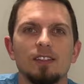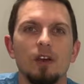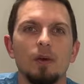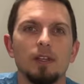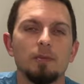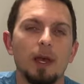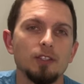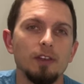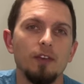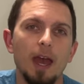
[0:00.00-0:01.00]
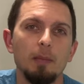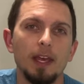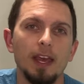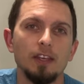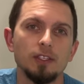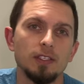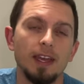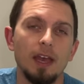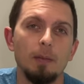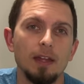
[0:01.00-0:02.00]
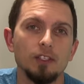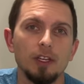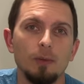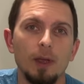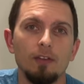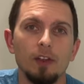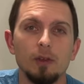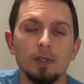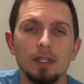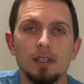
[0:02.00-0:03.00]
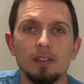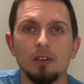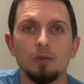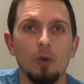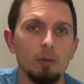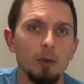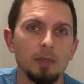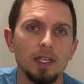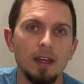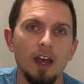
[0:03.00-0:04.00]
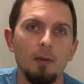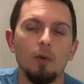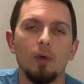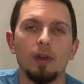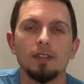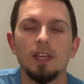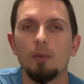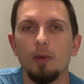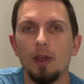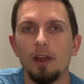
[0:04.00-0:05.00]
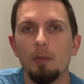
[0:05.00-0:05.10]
So especially for applications like I mentioned, where if you're using this in a dorm room setup or in a temporary